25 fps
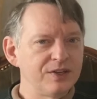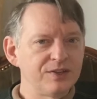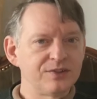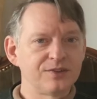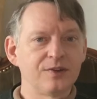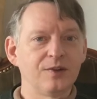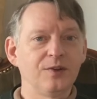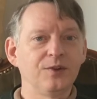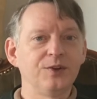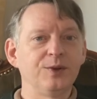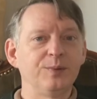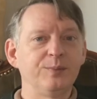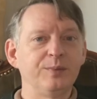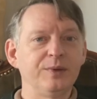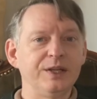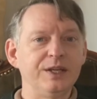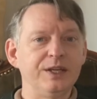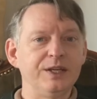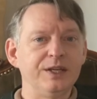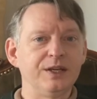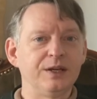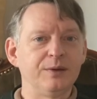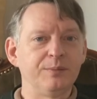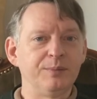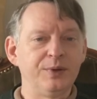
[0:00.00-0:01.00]
seldomly
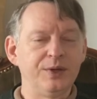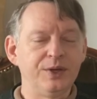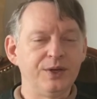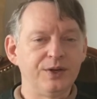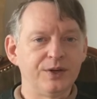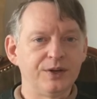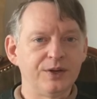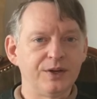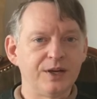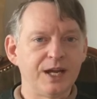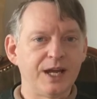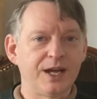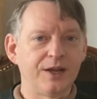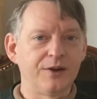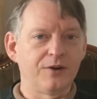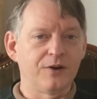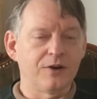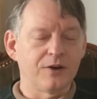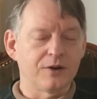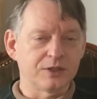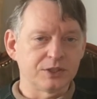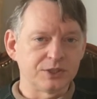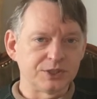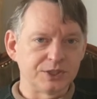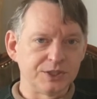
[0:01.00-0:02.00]
appear at
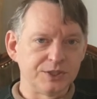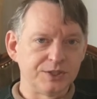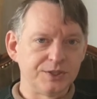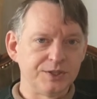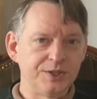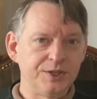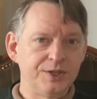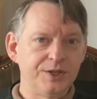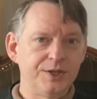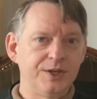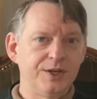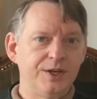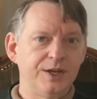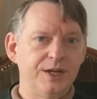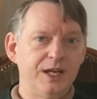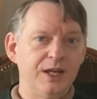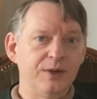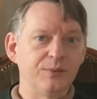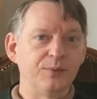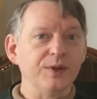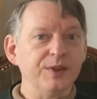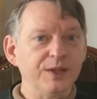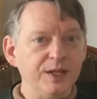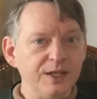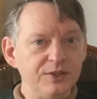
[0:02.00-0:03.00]
auction. And
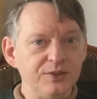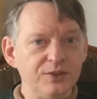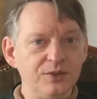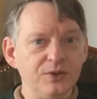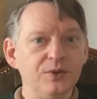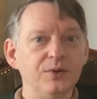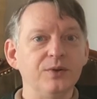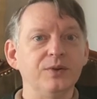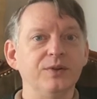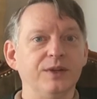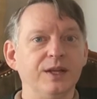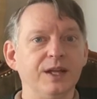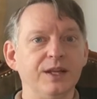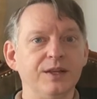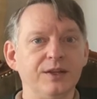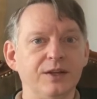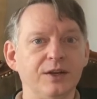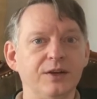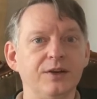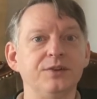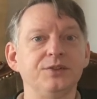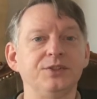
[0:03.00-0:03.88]
when they do, then they're